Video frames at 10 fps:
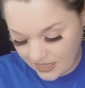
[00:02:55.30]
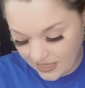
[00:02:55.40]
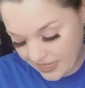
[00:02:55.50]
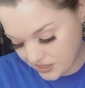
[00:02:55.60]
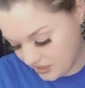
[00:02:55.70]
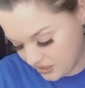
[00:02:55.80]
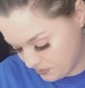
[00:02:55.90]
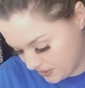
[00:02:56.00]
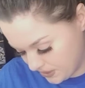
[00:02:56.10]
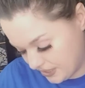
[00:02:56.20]
and actually, it's
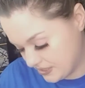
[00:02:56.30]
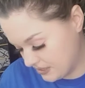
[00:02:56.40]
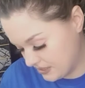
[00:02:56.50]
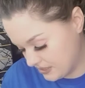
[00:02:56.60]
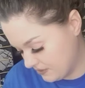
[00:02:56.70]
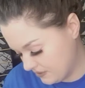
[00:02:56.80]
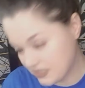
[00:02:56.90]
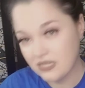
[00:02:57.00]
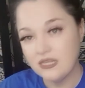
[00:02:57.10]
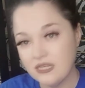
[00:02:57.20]
pretty nice. It even has
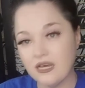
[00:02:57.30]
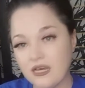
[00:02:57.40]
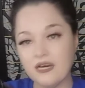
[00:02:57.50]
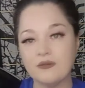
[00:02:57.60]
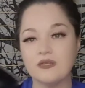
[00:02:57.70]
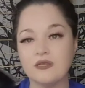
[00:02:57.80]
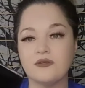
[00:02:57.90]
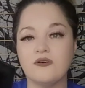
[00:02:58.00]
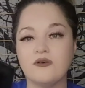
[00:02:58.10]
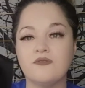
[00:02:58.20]
uh, the
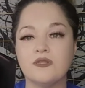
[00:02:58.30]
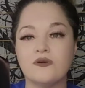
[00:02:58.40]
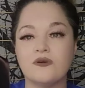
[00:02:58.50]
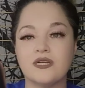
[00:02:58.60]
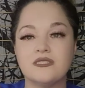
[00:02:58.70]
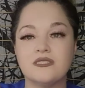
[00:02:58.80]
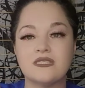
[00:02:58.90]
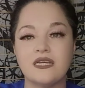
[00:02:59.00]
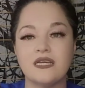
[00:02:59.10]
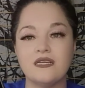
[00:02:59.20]
little velour
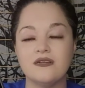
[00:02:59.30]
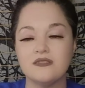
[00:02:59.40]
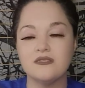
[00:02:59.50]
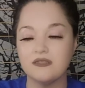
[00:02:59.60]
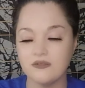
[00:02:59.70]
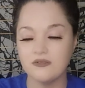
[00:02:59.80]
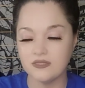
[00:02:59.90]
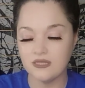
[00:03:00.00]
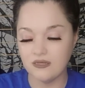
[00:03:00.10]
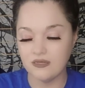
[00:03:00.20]
inside here, so it's
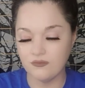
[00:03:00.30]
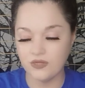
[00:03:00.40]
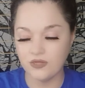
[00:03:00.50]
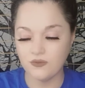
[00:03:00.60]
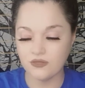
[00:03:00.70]
uh, pretty well